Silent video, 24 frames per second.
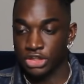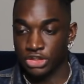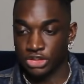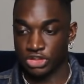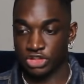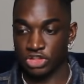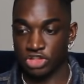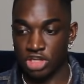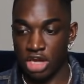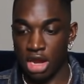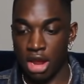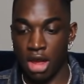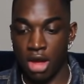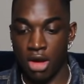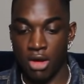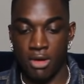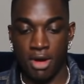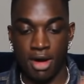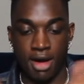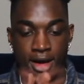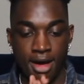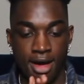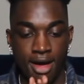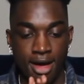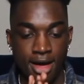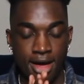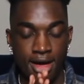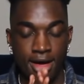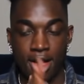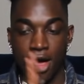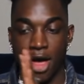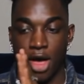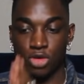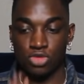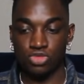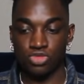So,
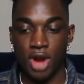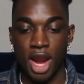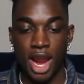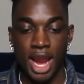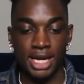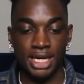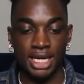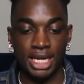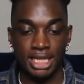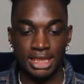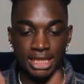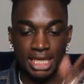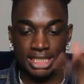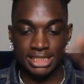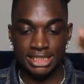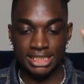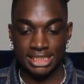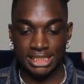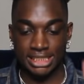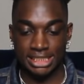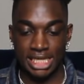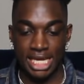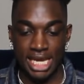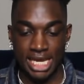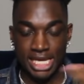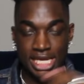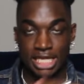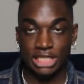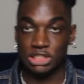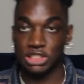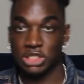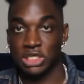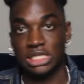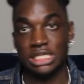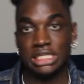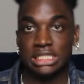alrighty. Let's dig
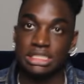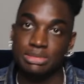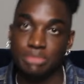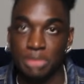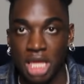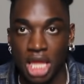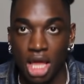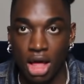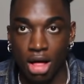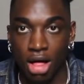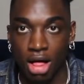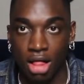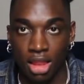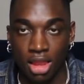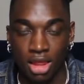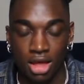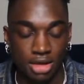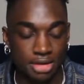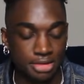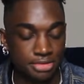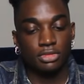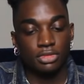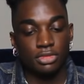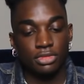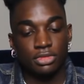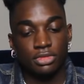into this meal.